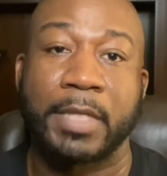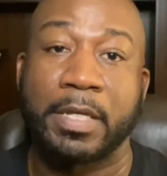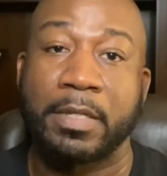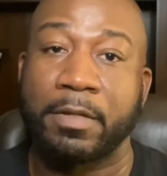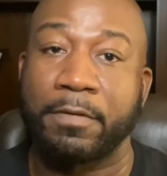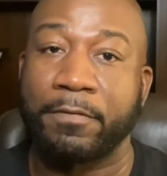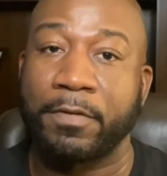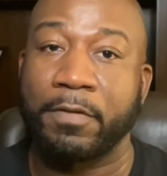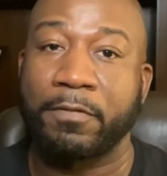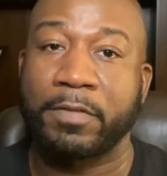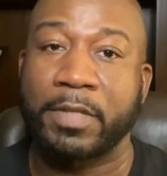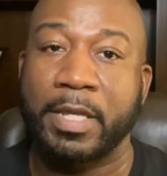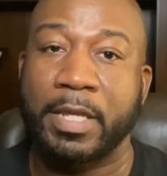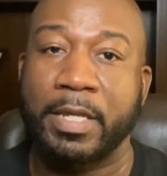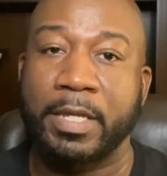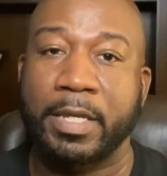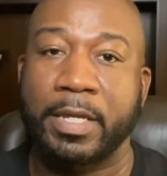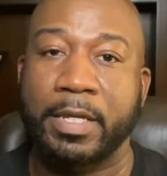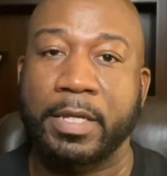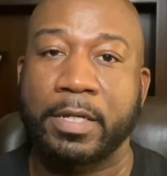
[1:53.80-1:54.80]
The fifth
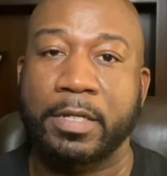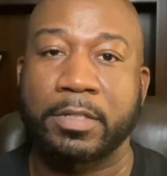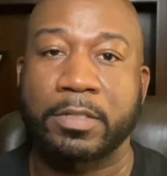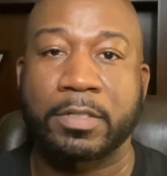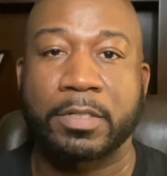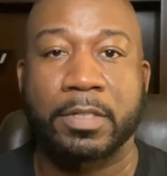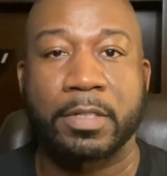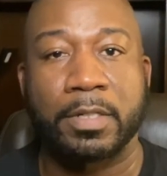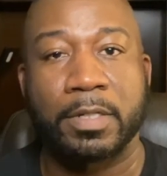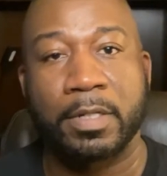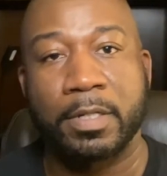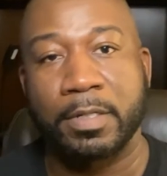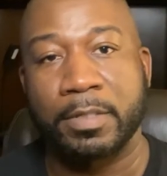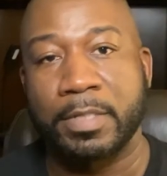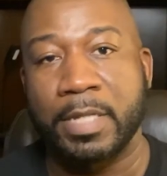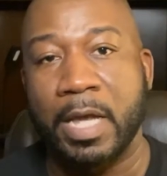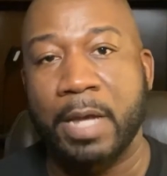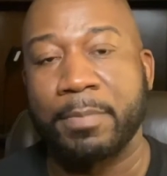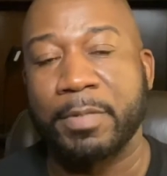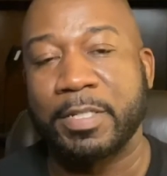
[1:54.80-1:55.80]
thing is
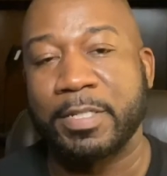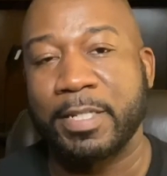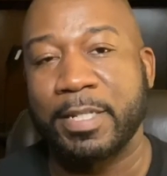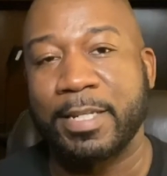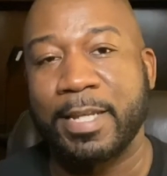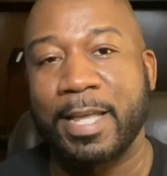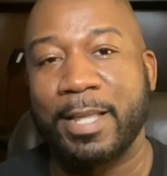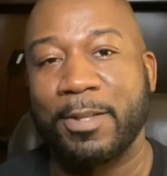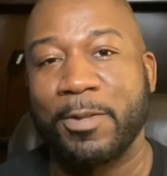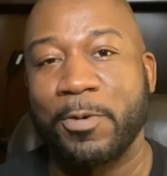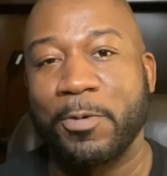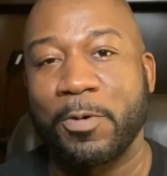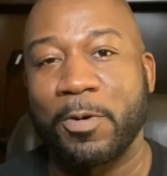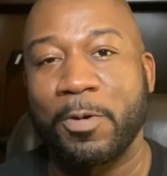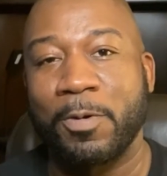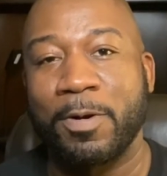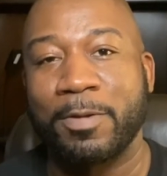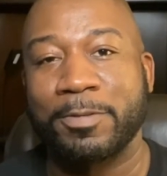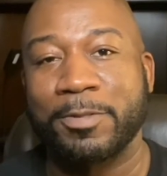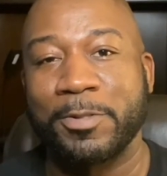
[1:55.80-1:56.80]
time to send that
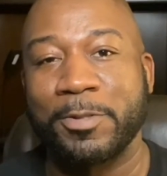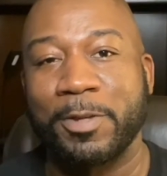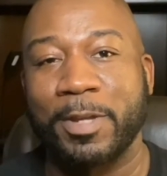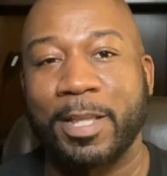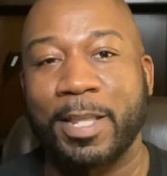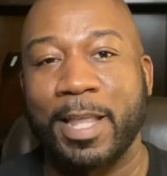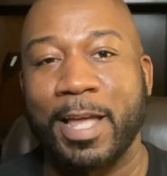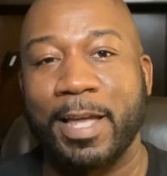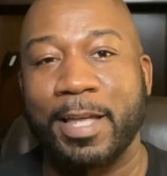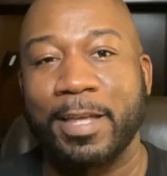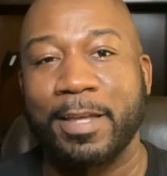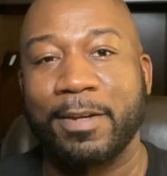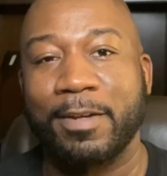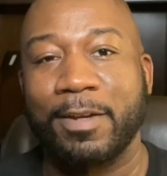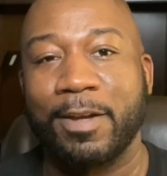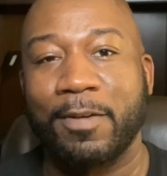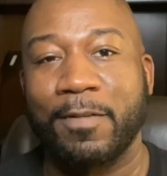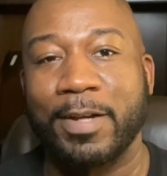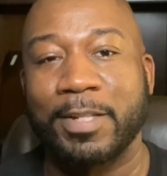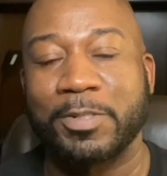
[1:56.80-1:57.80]
logo to the client.
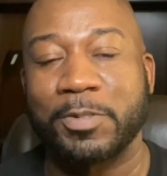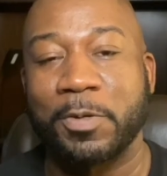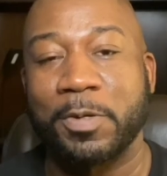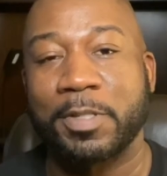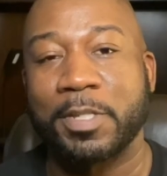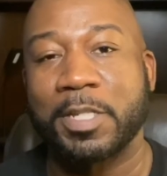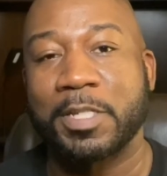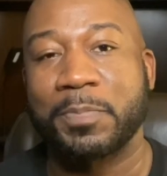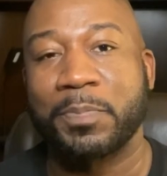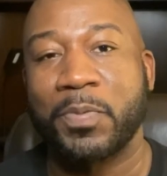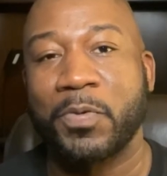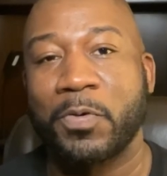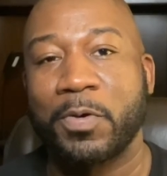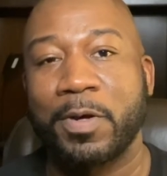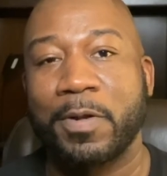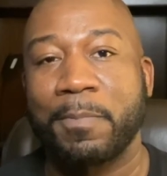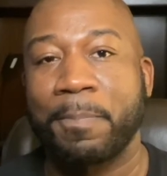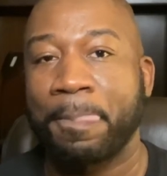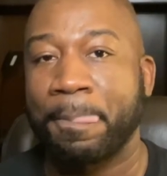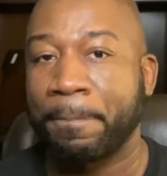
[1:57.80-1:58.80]
All right, so at this
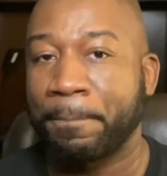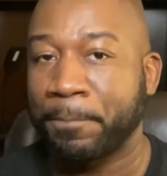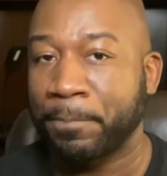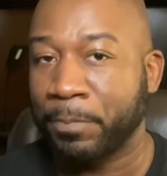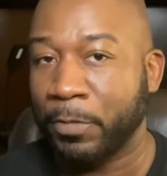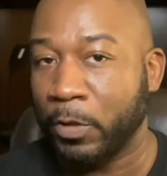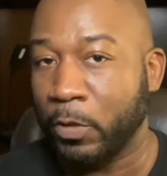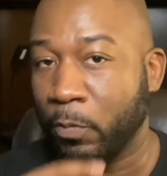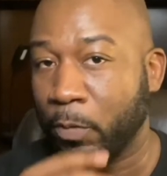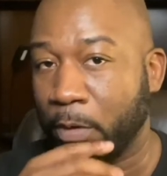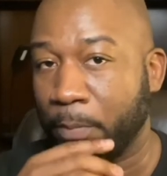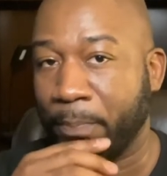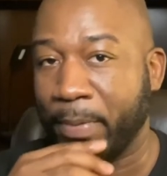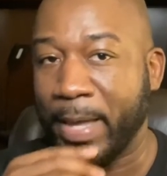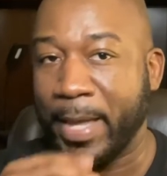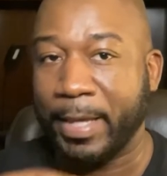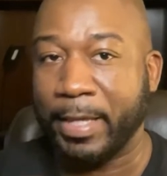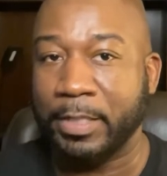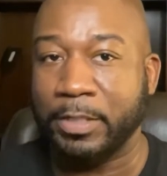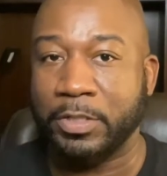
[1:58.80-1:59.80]
point, you wanna
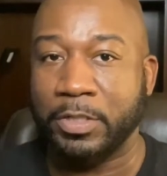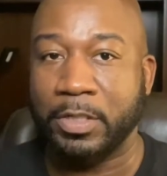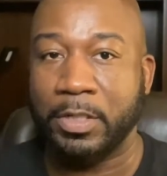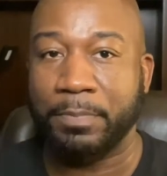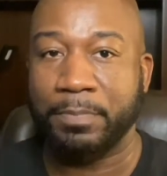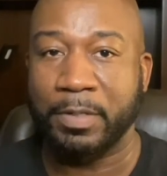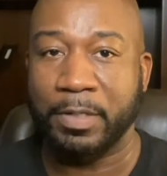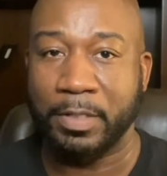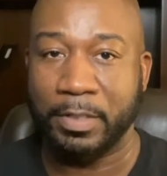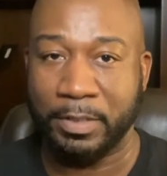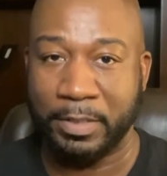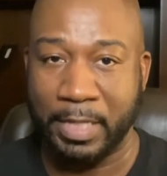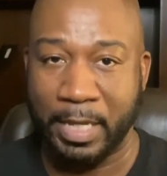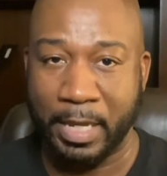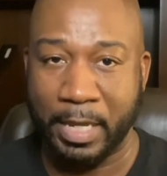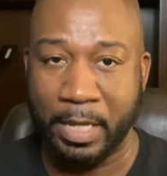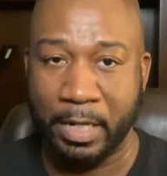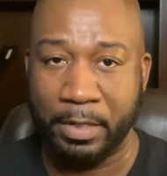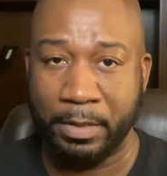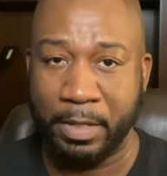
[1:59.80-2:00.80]
package up the
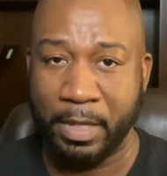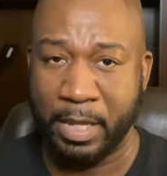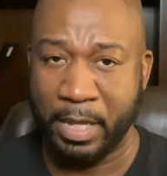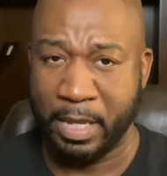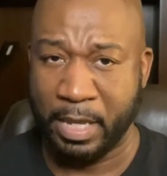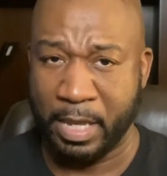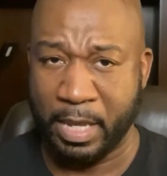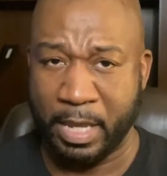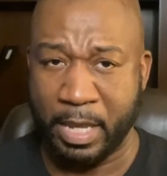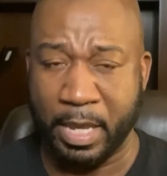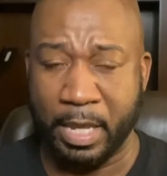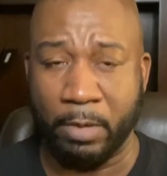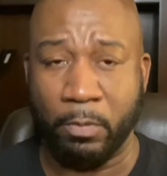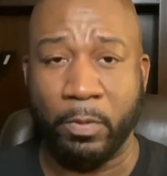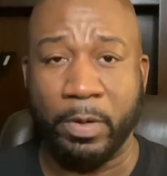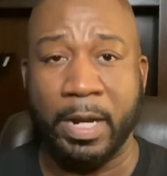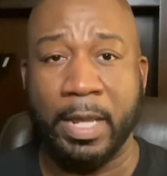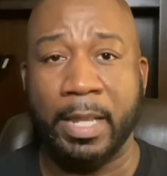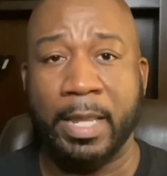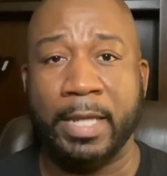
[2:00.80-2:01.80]
design and
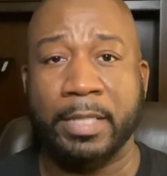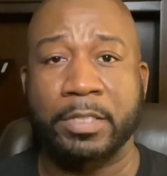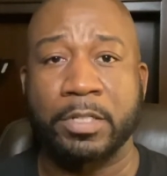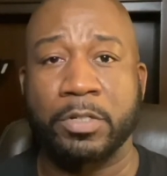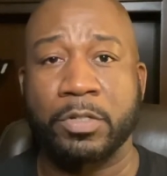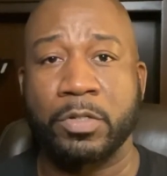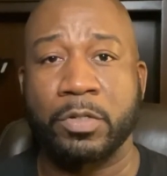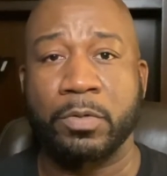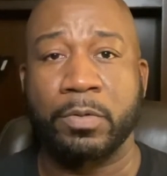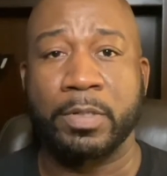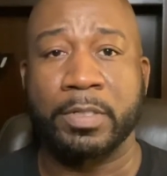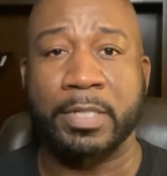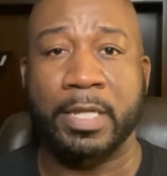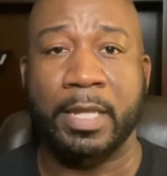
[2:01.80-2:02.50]
what I like to do is I